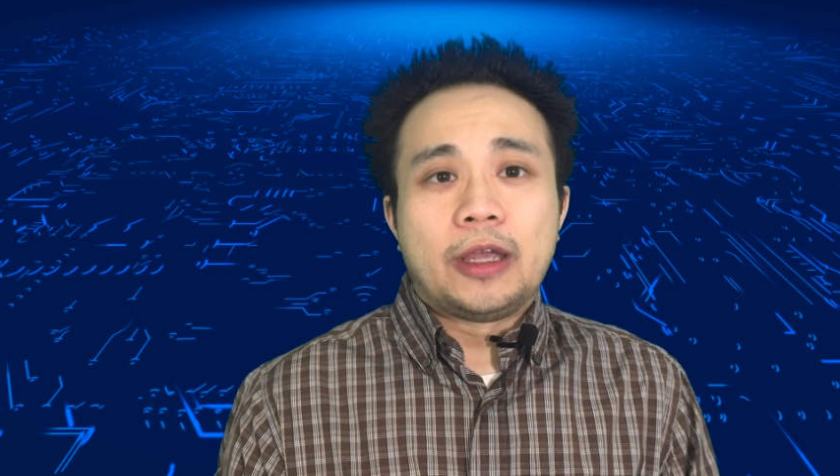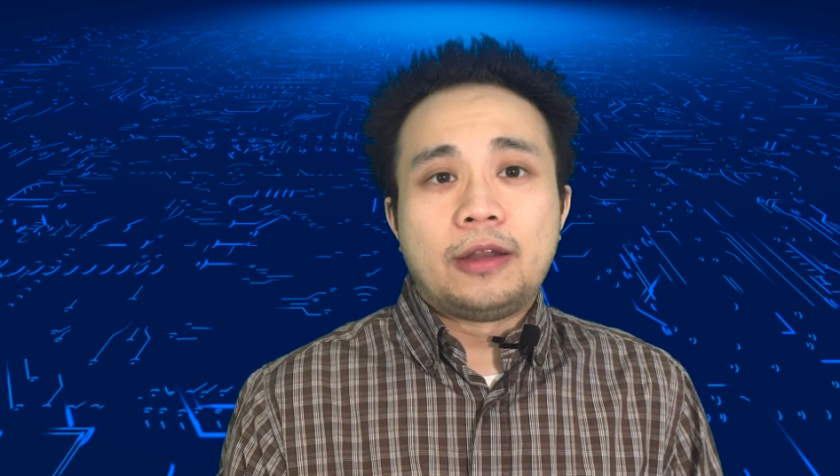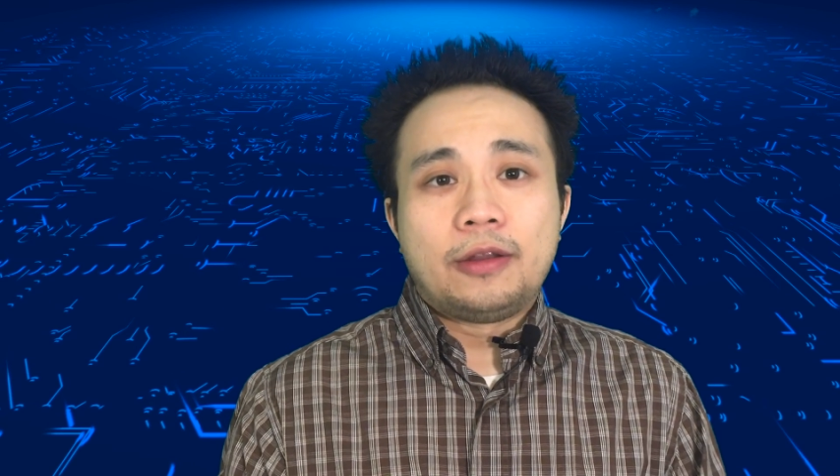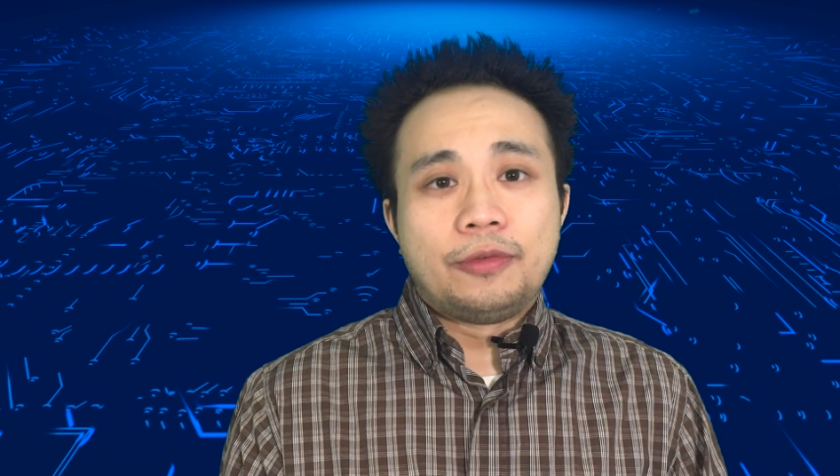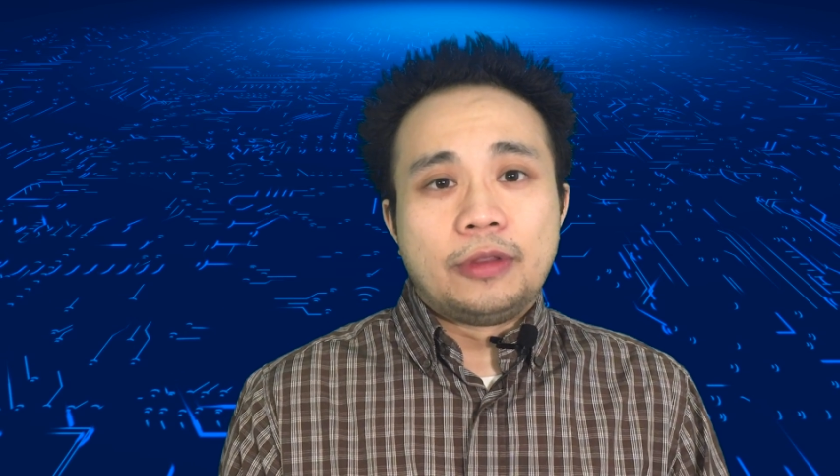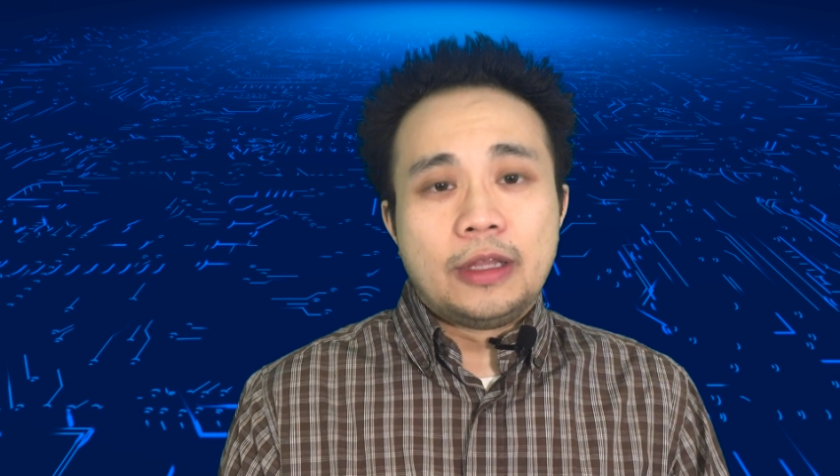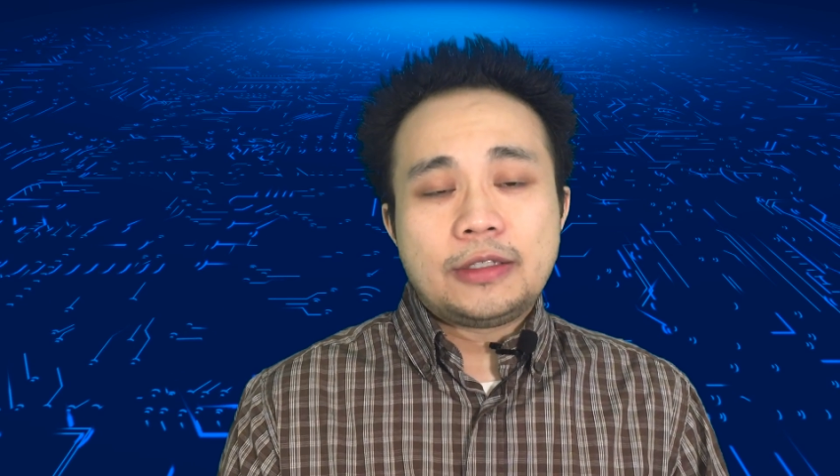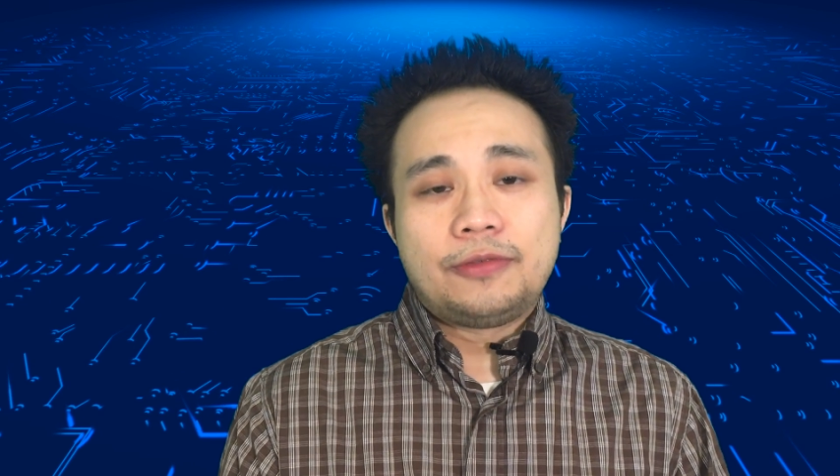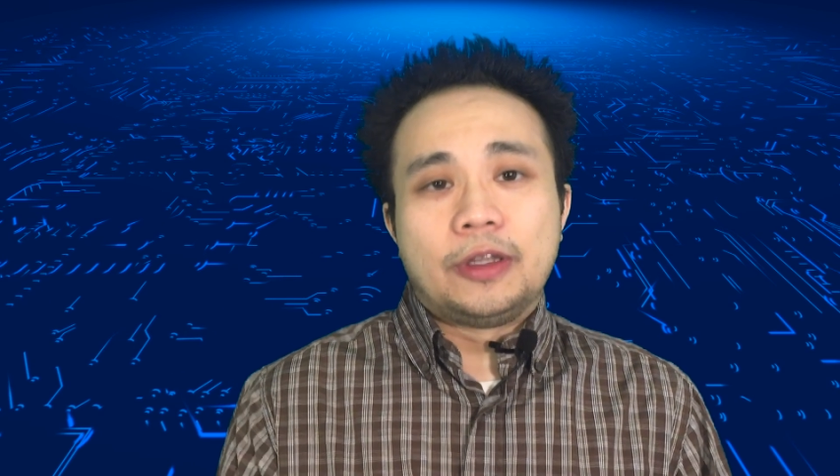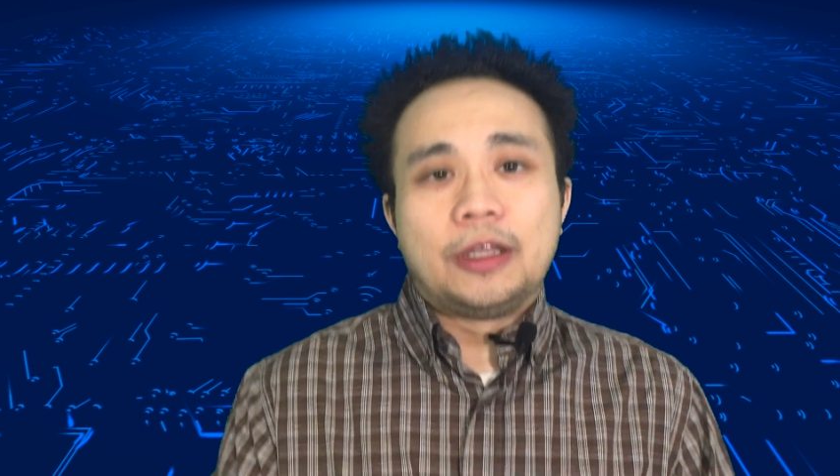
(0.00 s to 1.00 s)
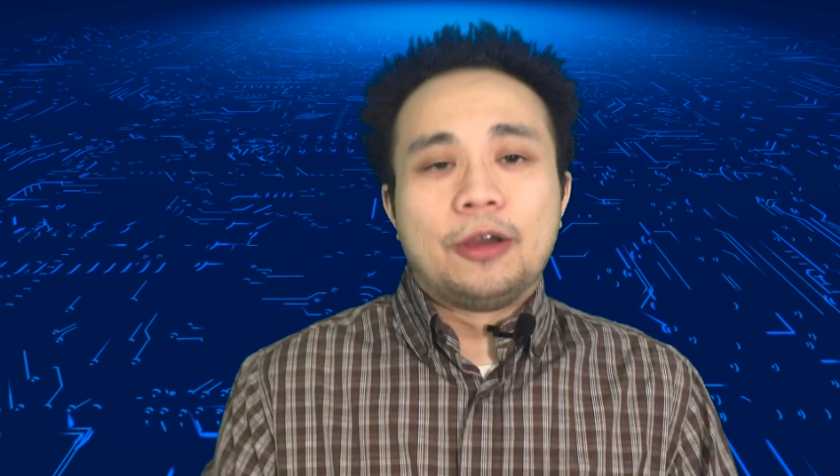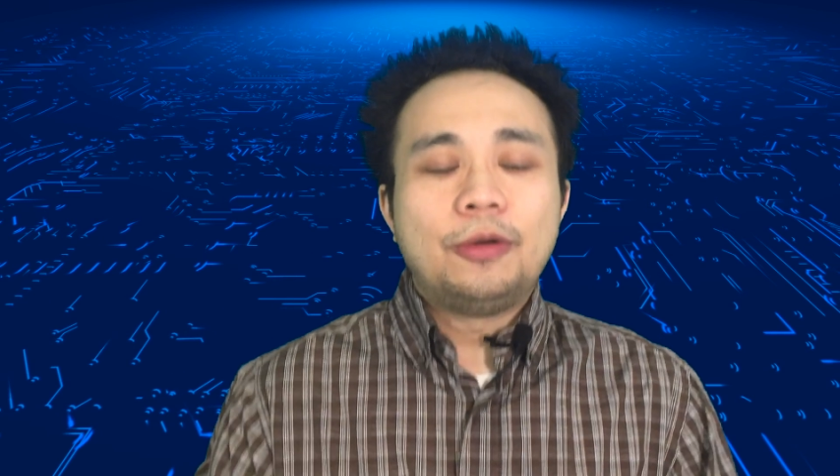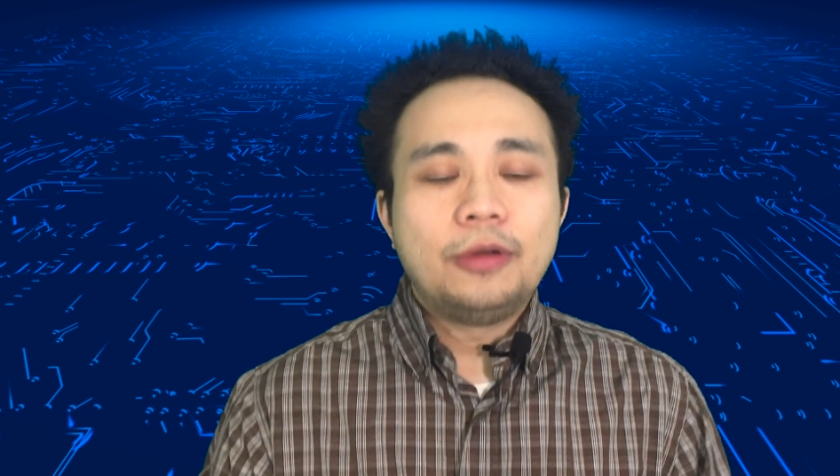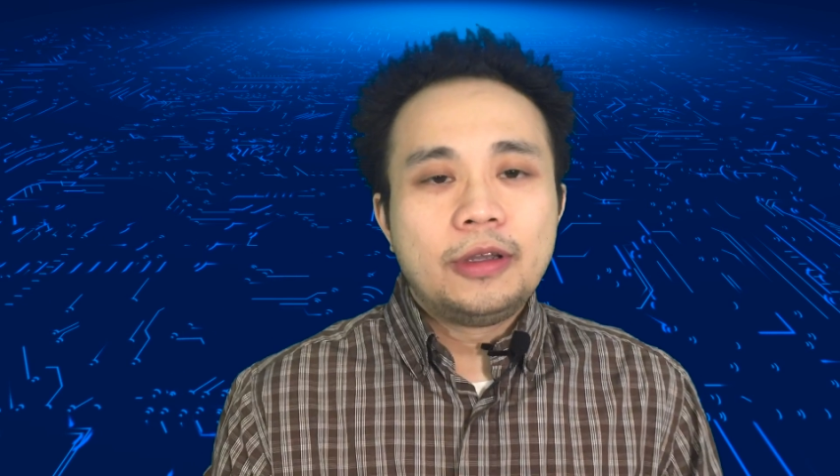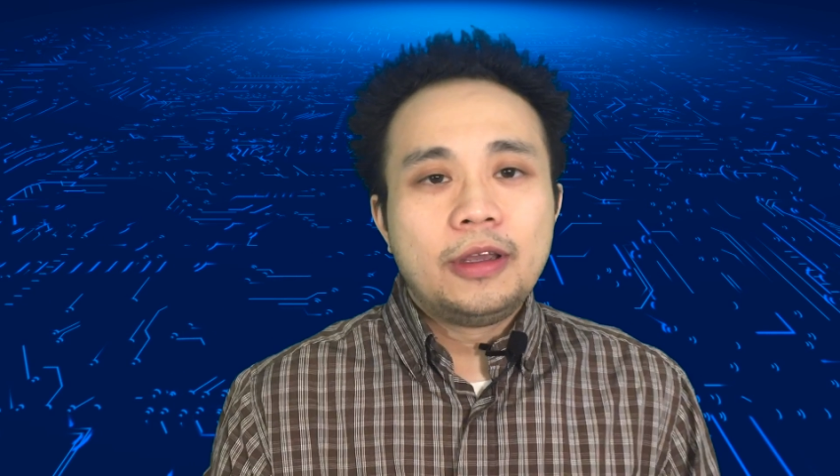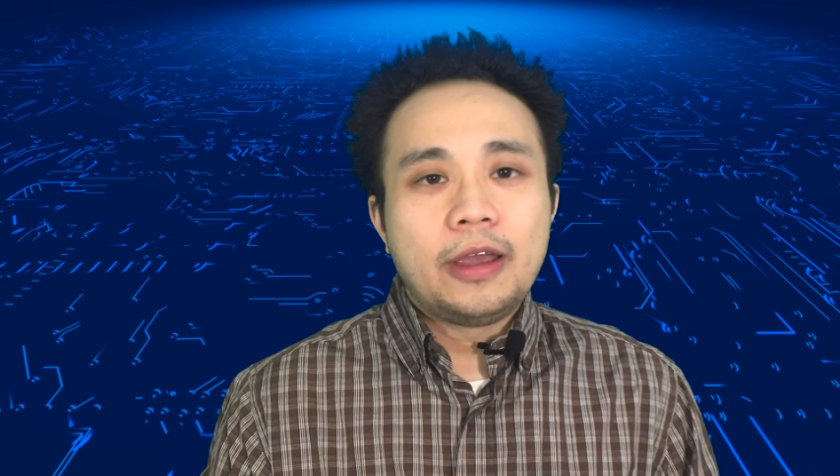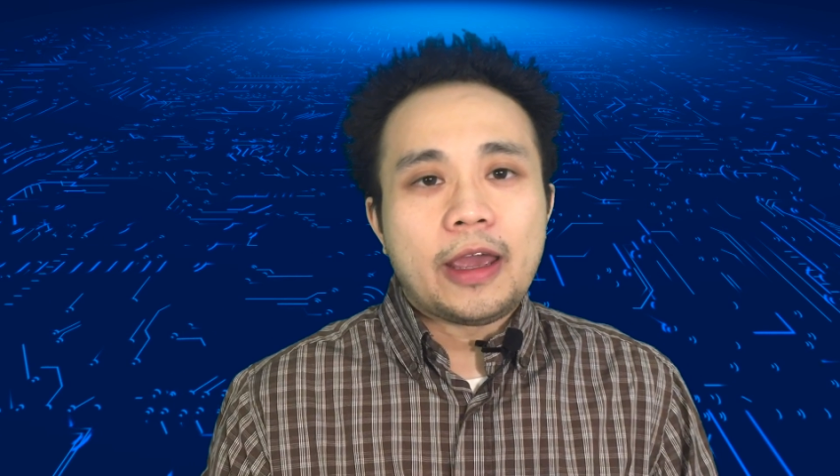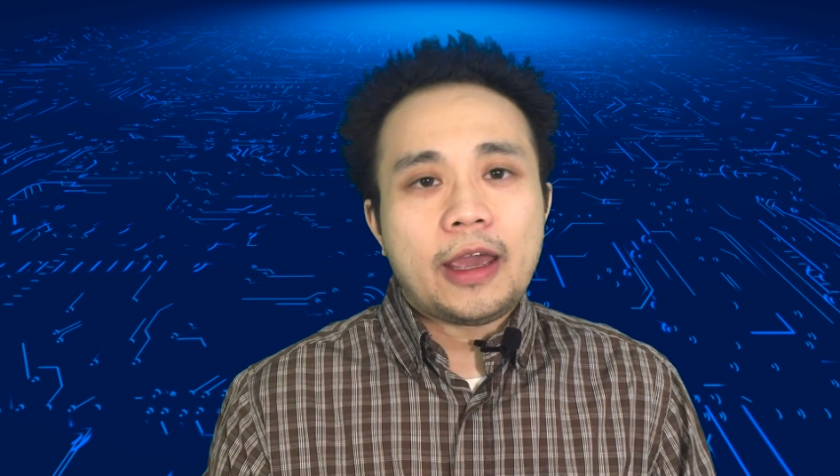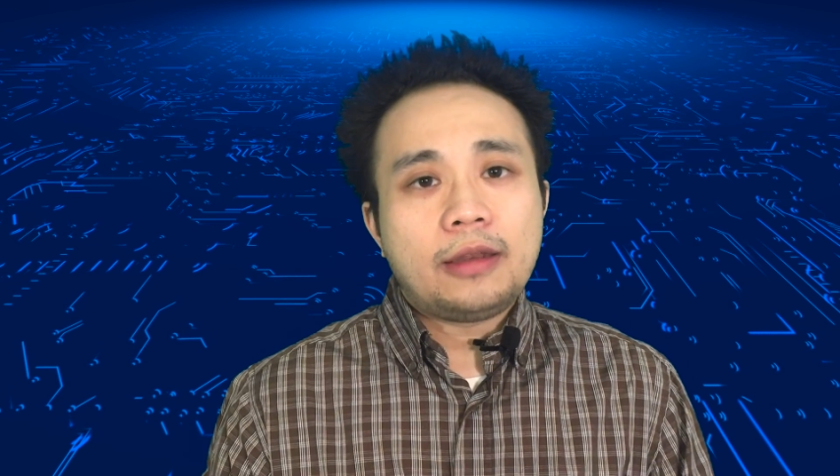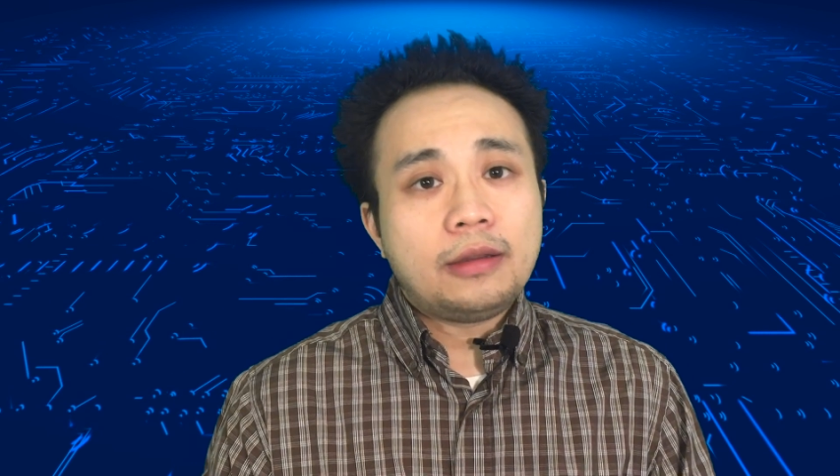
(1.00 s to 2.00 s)
end of this video.
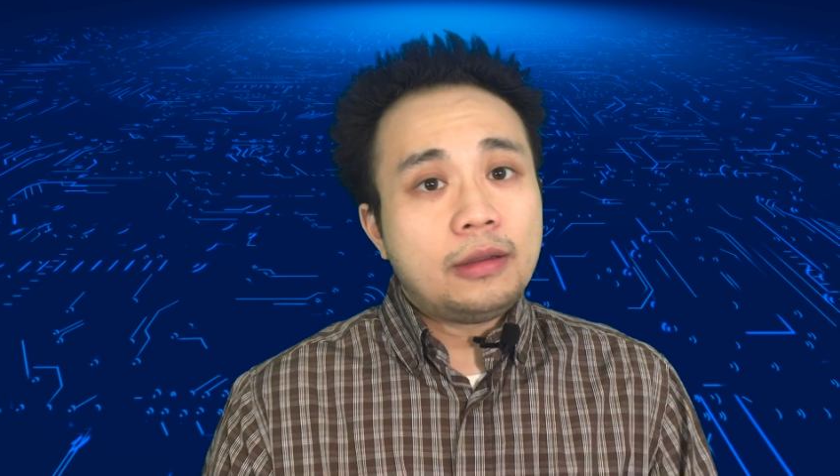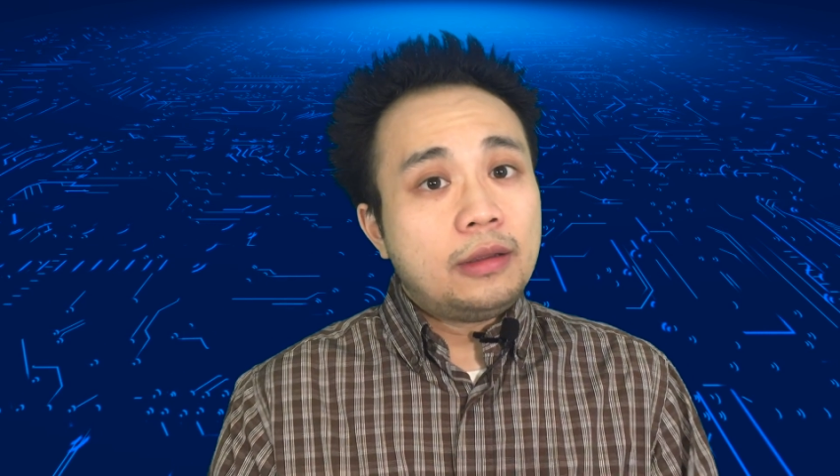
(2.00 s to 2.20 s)
And